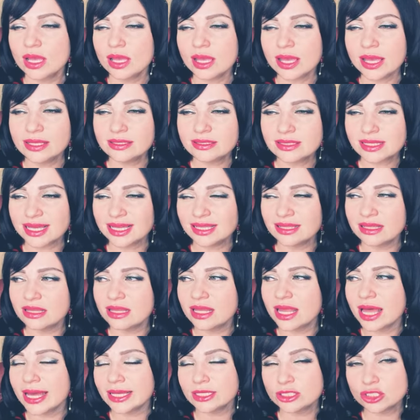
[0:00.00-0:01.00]
it's a
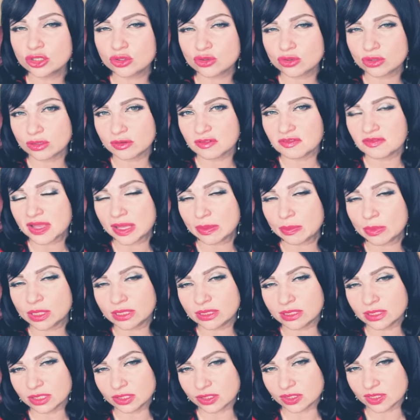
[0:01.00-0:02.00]
natural
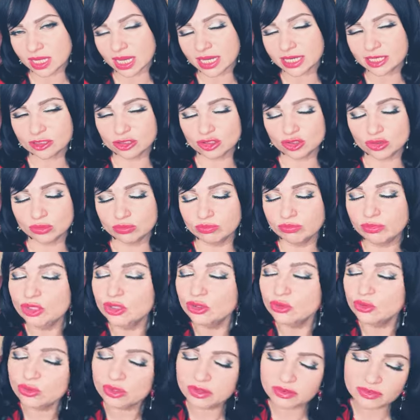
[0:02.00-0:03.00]
feminine desire to
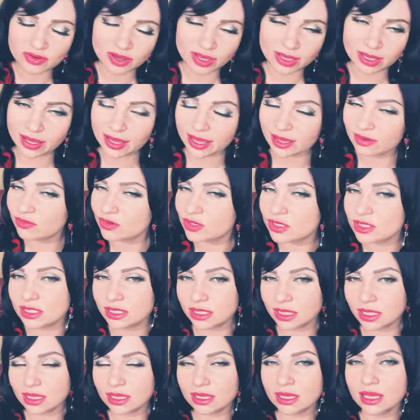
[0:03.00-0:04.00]
beautify
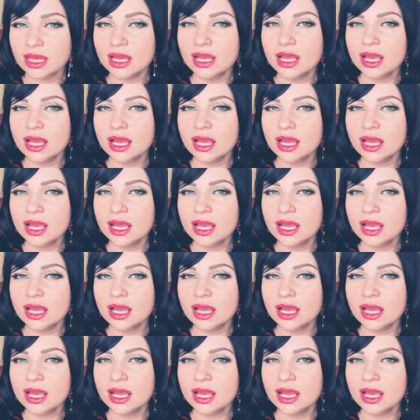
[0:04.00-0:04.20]
everything